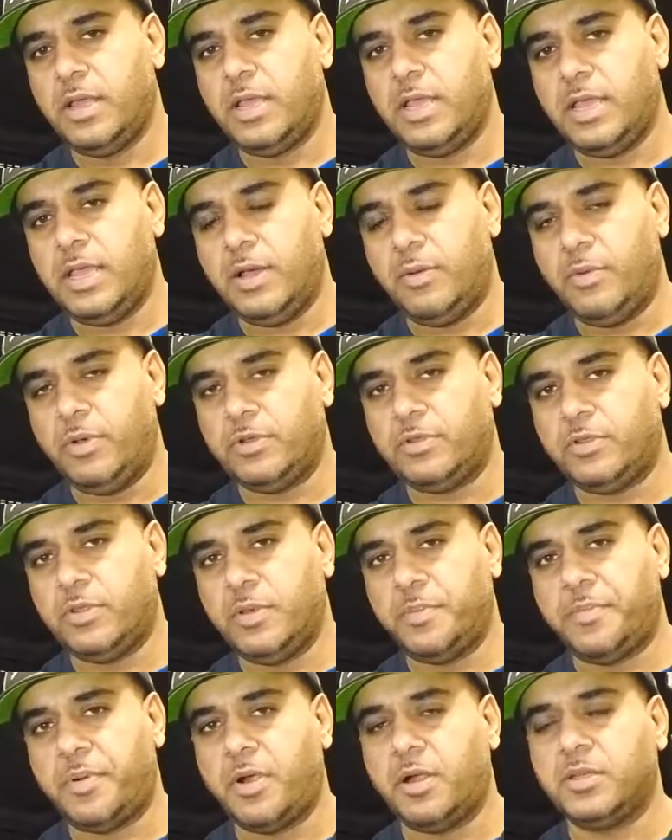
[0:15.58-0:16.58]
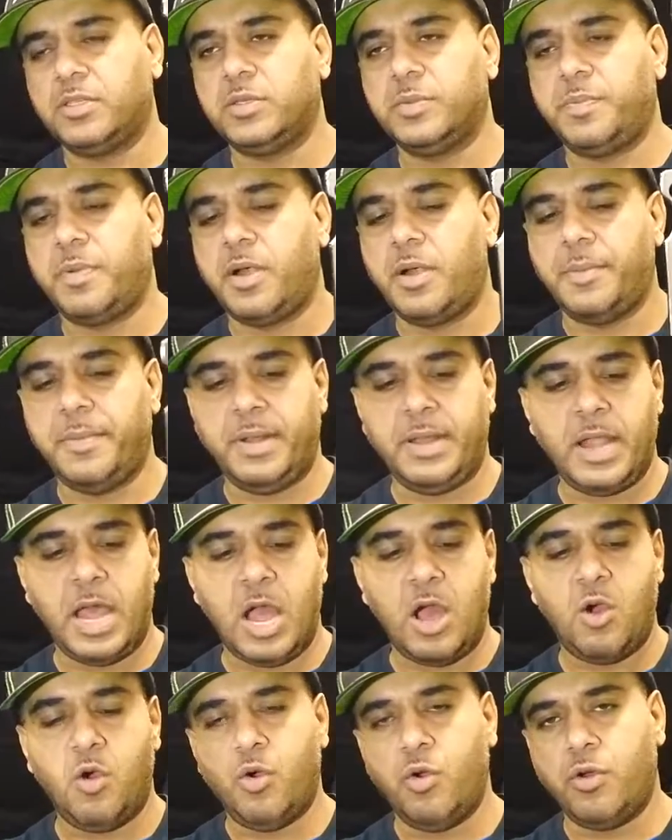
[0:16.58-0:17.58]
and I went to the parts department and
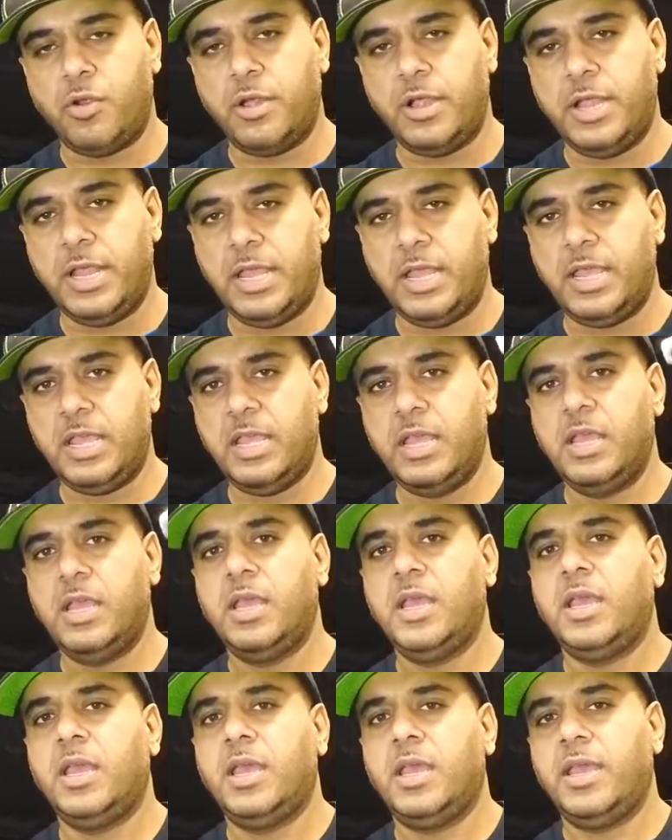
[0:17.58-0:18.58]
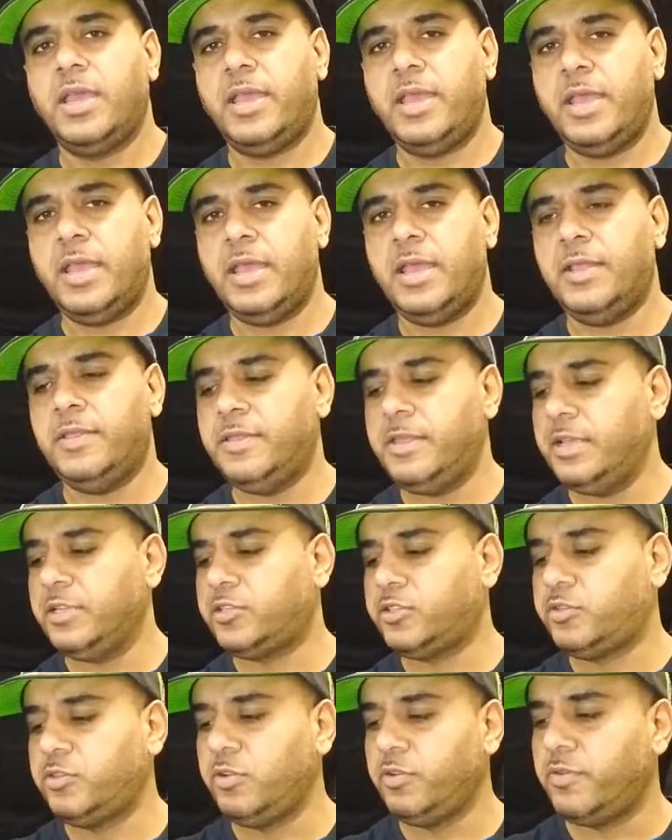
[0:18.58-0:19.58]
I ordered it. And
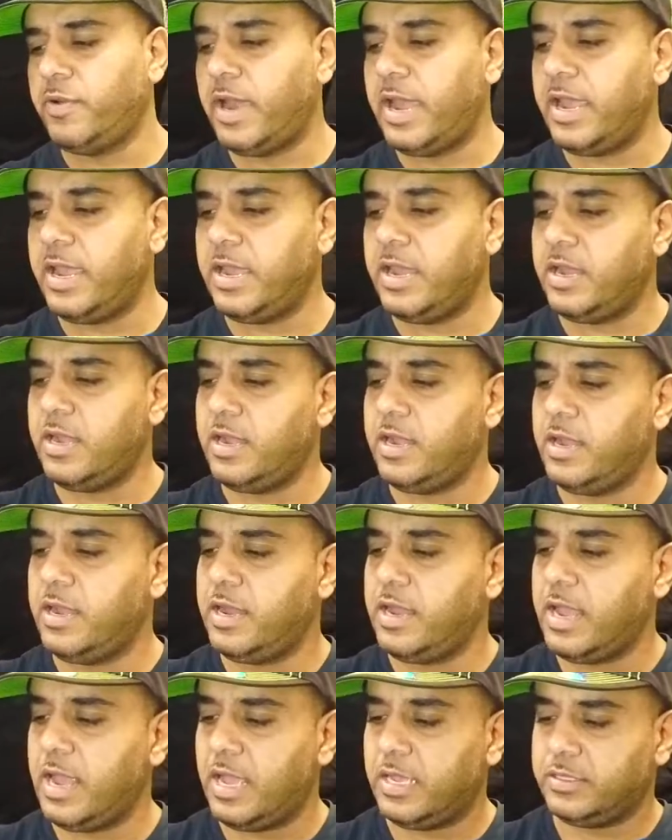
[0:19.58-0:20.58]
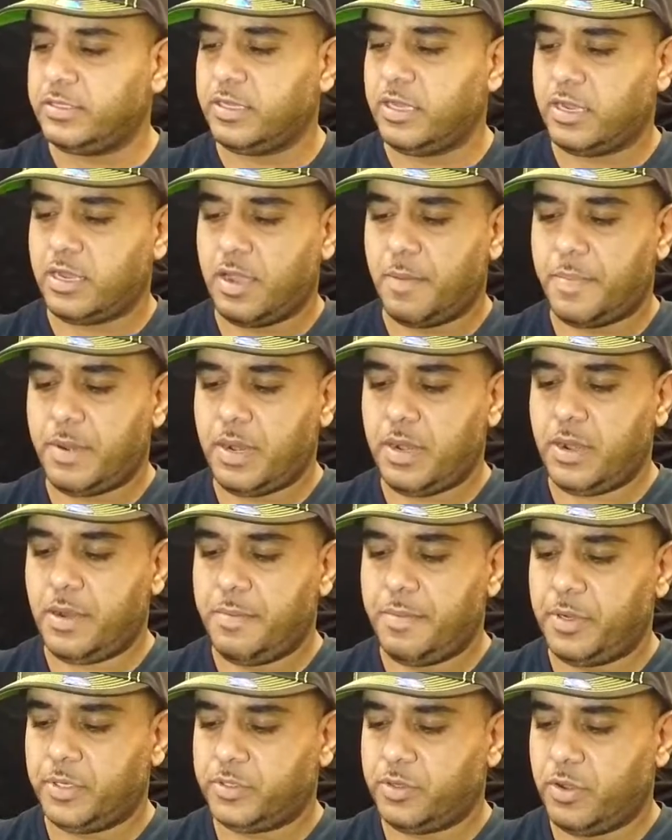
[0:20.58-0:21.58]
this tool right here, it has a couple of
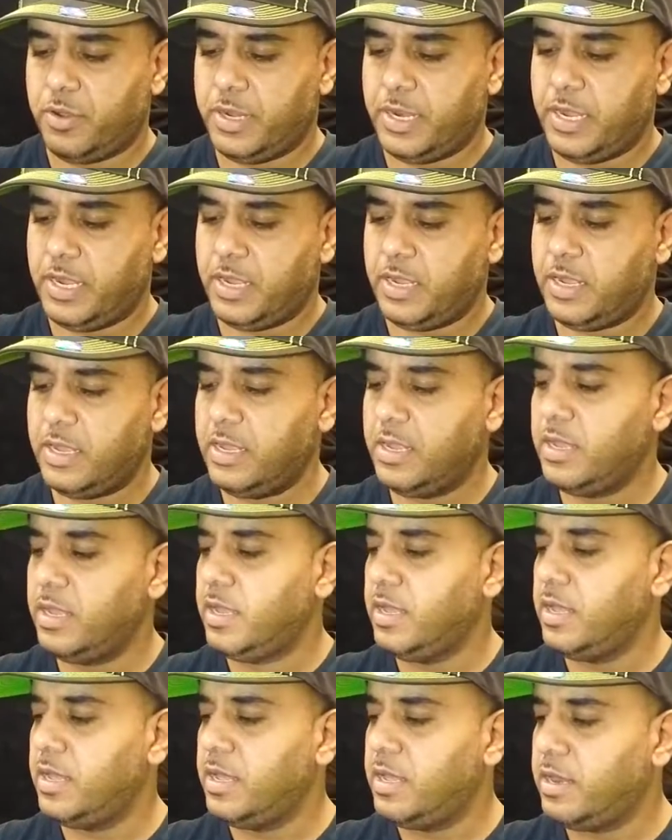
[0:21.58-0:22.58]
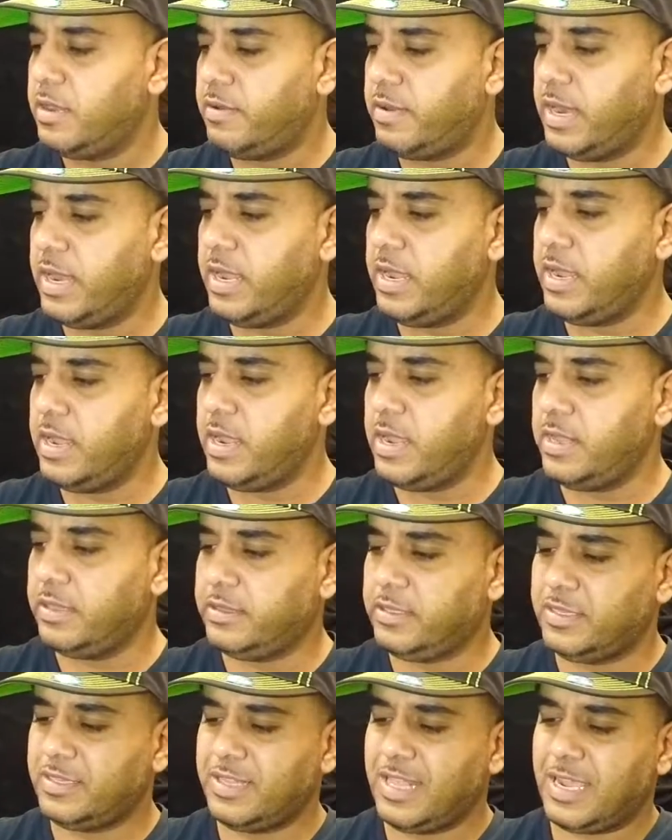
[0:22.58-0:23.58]
numbers on it. Right here,
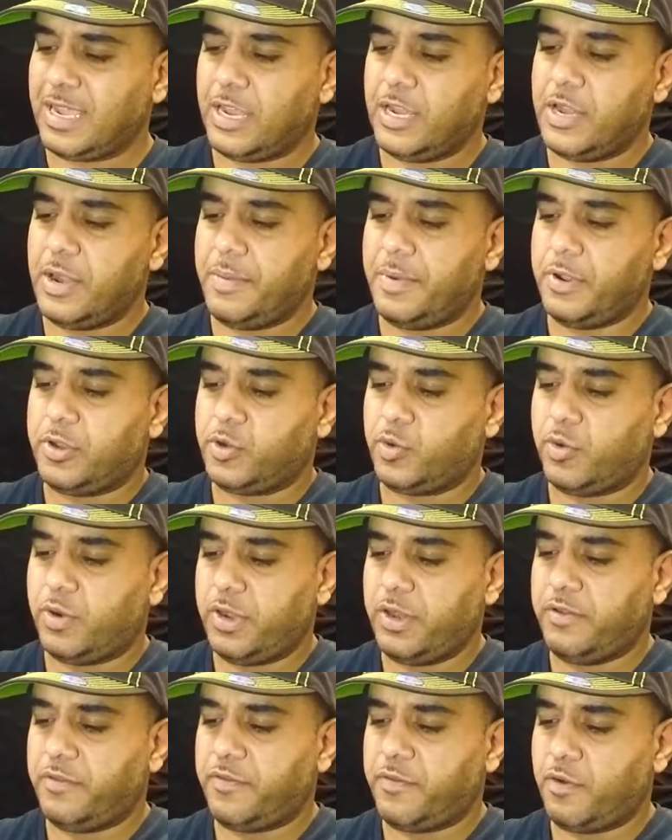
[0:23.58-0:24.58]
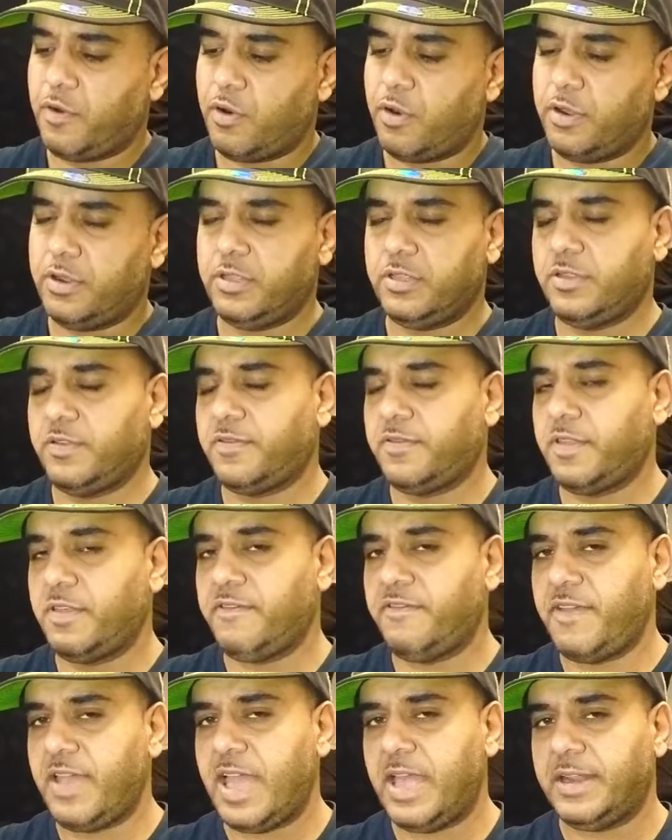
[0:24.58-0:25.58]
this is like a number 24. This is for the
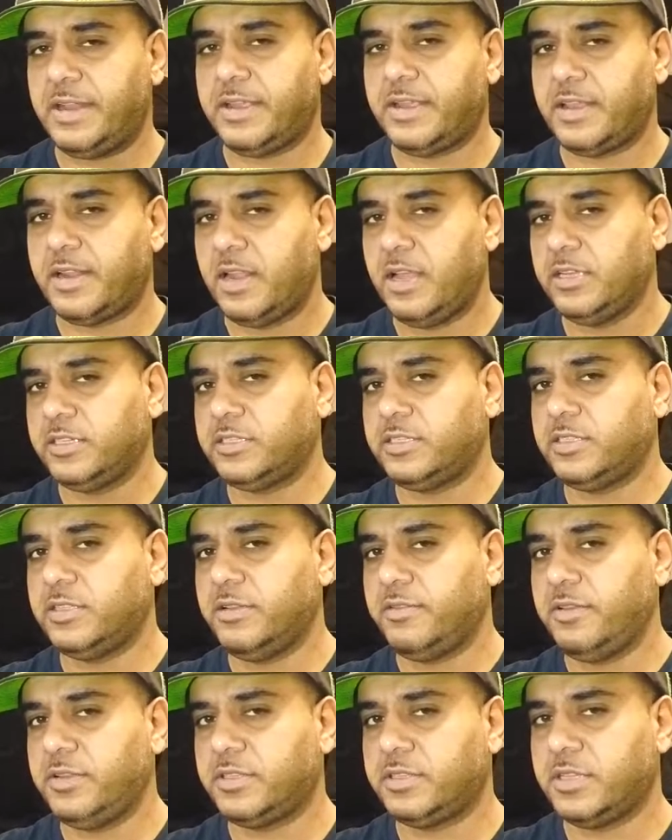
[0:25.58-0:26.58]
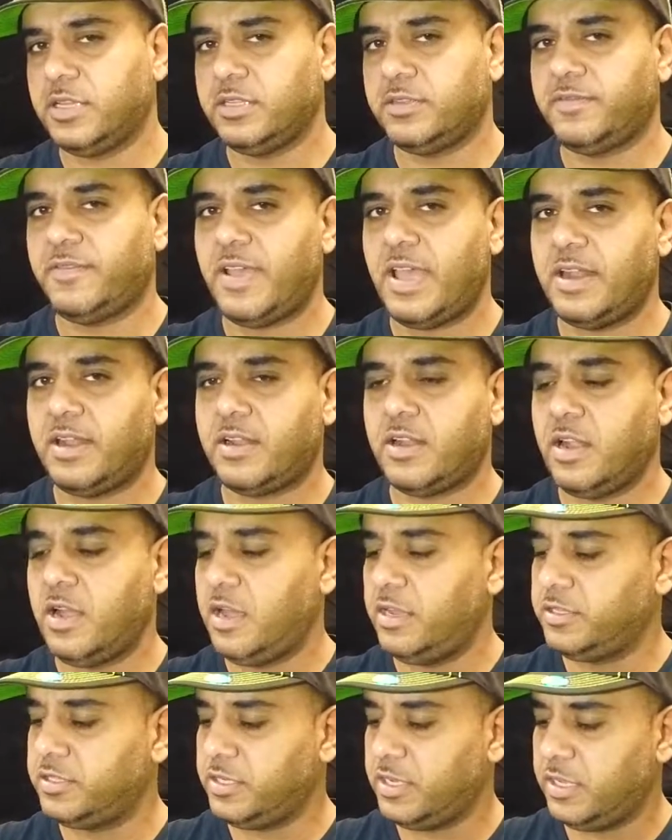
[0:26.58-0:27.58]
fan clutch, the Viscon fan
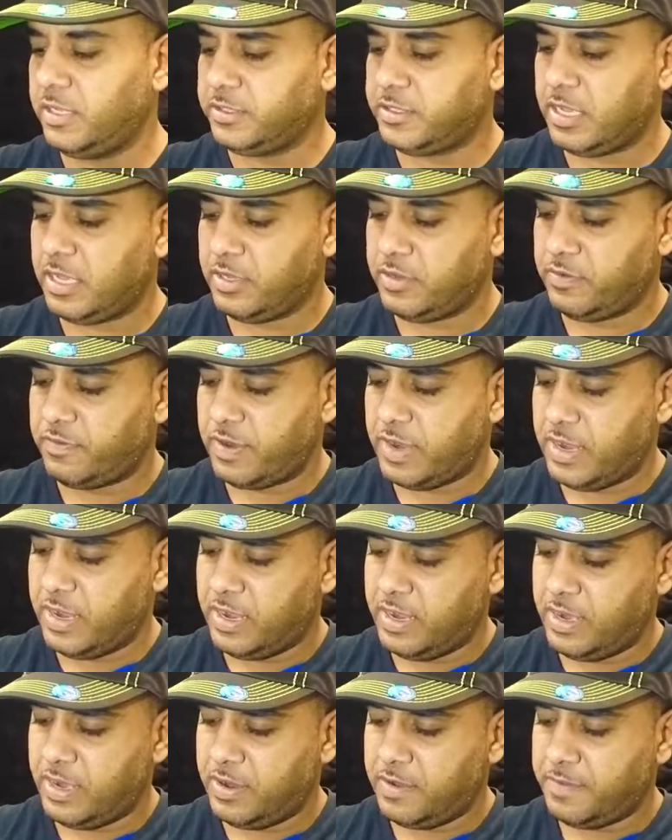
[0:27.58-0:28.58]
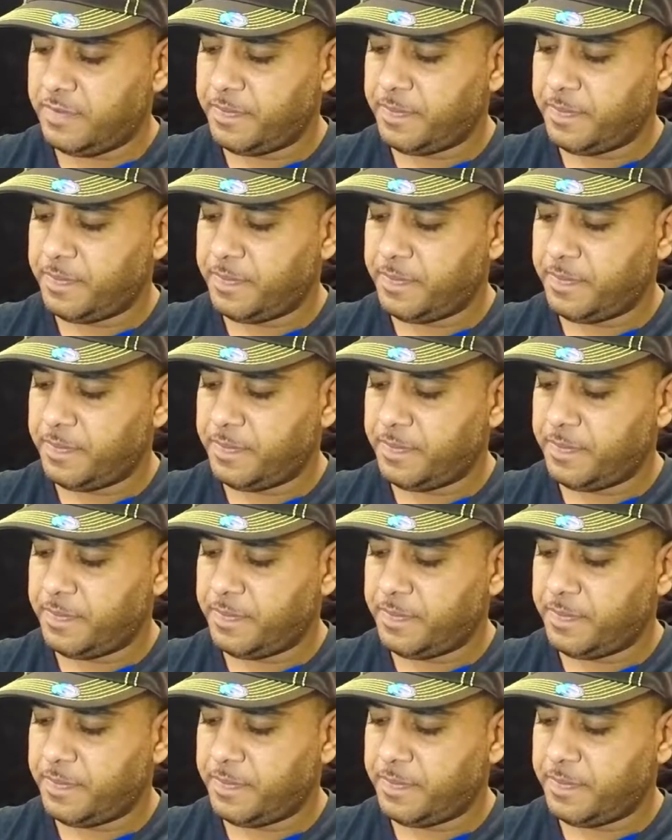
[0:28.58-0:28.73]
clutch. It'll tell you right here.